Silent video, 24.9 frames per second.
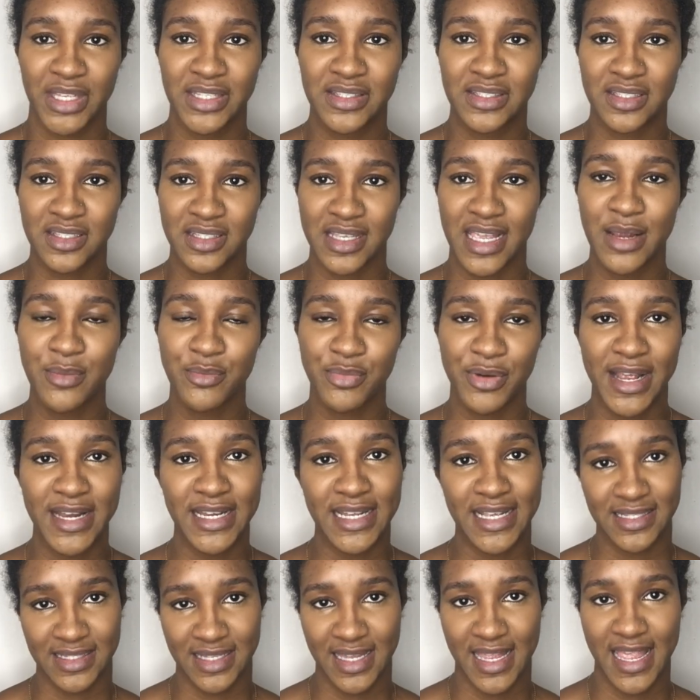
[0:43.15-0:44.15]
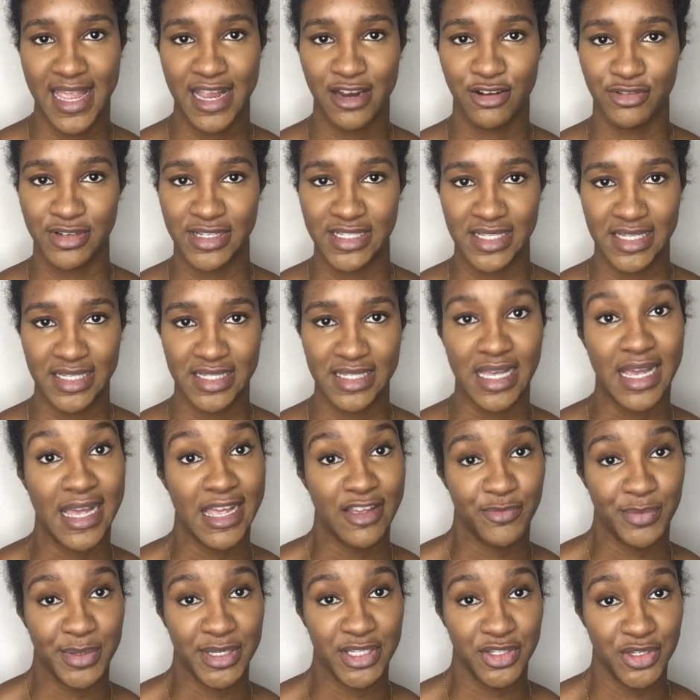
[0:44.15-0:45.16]
It's the same brand as the hair greases that I
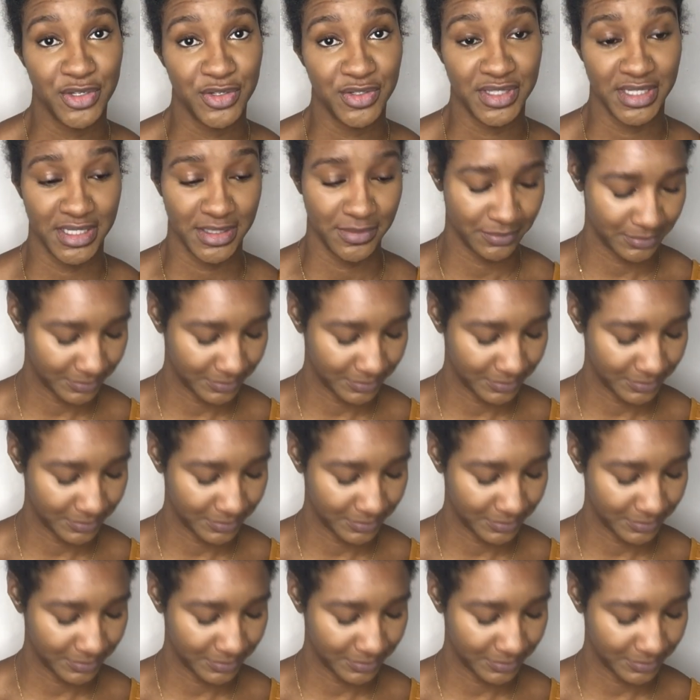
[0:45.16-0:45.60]
have been using.